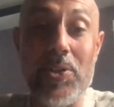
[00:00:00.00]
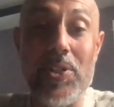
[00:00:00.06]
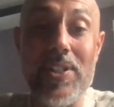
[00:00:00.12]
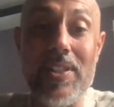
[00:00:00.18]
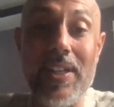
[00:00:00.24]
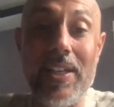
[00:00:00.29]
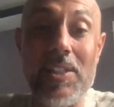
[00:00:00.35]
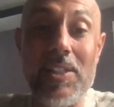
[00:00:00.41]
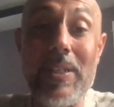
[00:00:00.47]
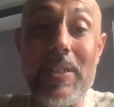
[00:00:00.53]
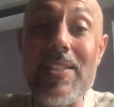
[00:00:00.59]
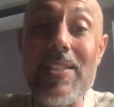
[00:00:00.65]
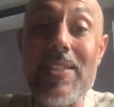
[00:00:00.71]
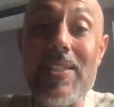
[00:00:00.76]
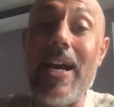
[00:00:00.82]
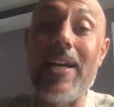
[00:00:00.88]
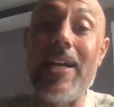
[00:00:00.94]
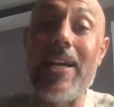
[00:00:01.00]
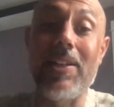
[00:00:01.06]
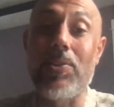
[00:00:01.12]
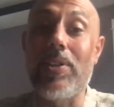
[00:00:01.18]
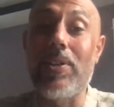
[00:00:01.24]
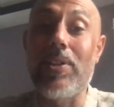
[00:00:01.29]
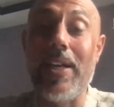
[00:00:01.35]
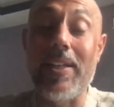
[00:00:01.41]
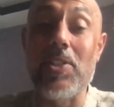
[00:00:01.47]
things be siloed.
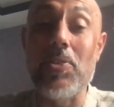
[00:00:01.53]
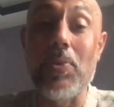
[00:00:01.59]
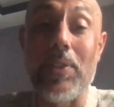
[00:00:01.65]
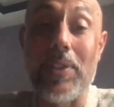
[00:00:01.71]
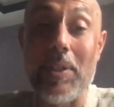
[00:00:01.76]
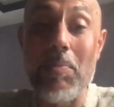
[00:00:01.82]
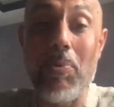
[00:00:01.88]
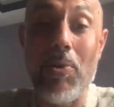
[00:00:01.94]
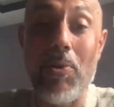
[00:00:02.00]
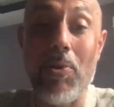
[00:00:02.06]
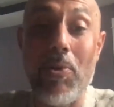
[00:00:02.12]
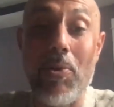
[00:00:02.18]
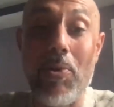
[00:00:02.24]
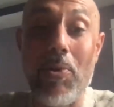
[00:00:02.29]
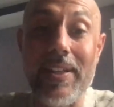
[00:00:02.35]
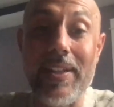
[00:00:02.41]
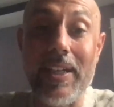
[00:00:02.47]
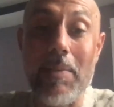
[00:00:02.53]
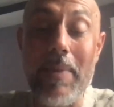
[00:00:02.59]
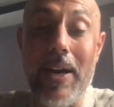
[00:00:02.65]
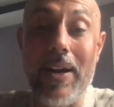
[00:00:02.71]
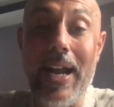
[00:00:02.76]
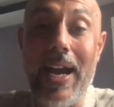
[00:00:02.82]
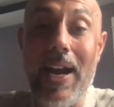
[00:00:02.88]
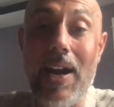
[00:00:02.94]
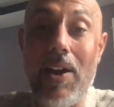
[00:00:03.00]
I think that's really important to think
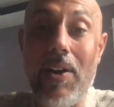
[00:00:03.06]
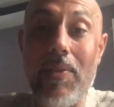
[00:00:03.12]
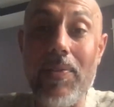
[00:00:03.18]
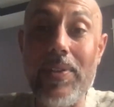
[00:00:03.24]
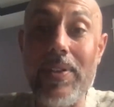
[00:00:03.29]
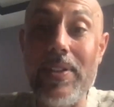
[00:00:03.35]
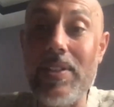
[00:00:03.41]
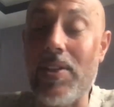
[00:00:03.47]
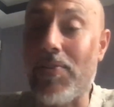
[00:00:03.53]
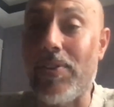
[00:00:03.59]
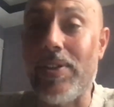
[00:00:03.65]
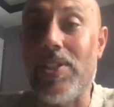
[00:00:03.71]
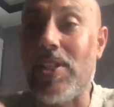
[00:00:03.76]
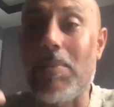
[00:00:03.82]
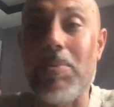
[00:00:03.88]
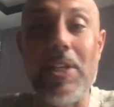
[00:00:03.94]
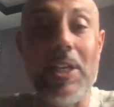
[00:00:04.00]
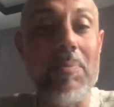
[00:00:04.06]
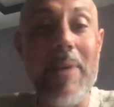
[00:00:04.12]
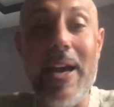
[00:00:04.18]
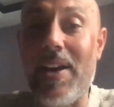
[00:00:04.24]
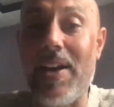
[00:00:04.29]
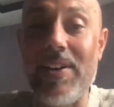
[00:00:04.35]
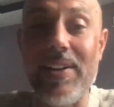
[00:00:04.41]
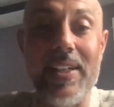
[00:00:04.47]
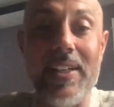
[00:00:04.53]
about how different subject
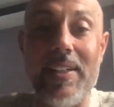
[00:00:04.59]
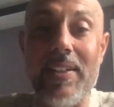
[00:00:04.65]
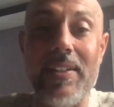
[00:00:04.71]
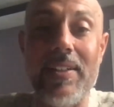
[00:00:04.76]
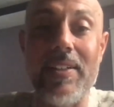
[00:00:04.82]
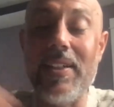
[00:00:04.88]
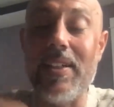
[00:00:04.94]
matter can